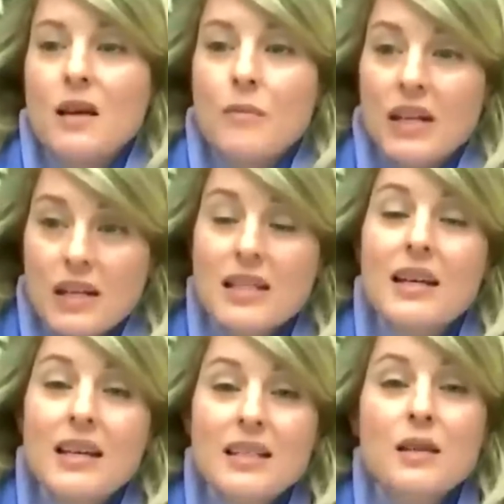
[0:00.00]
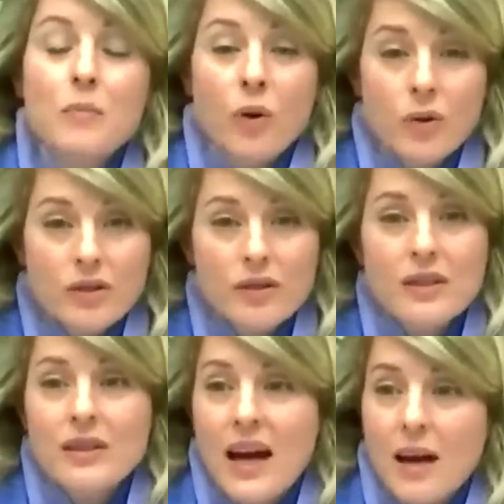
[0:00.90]
because it is
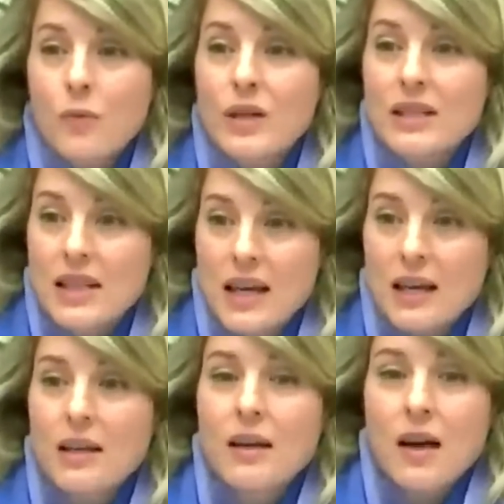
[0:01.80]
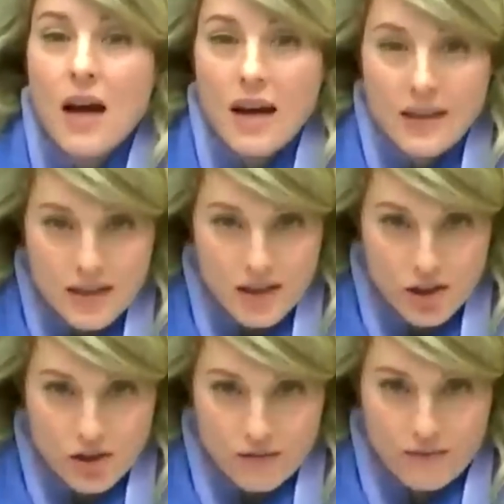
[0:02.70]
important that we take a
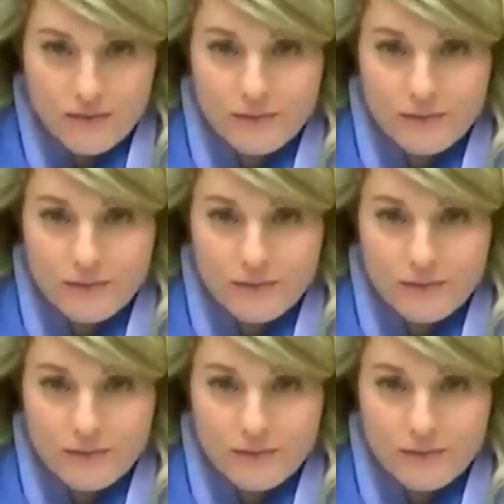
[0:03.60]
decision.